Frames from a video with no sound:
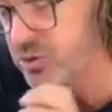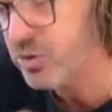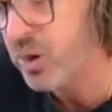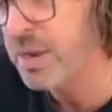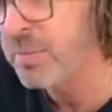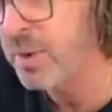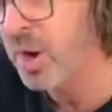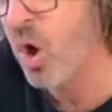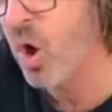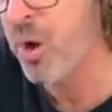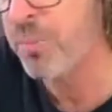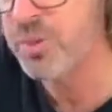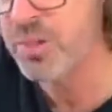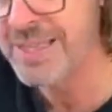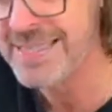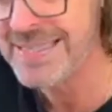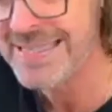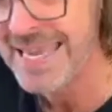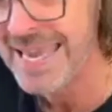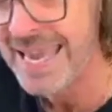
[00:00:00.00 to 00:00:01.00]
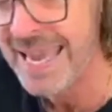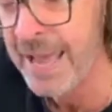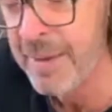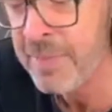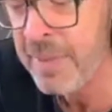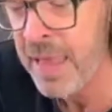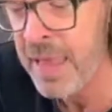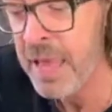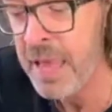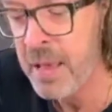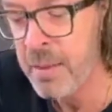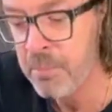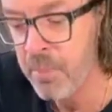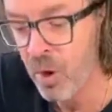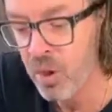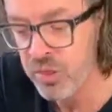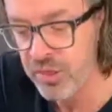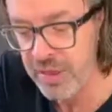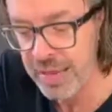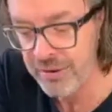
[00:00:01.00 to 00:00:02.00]
treatment options here,
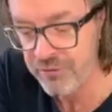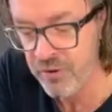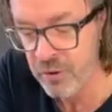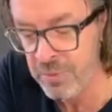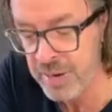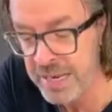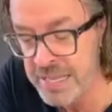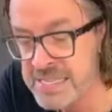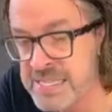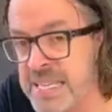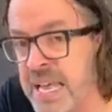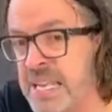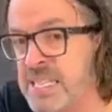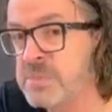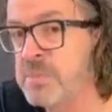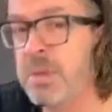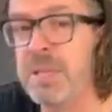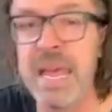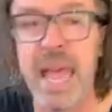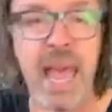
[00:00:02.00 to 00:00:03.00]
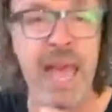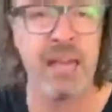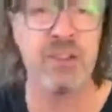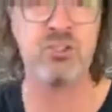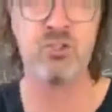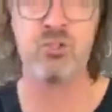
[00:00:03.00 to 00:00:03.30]
both from an assessment and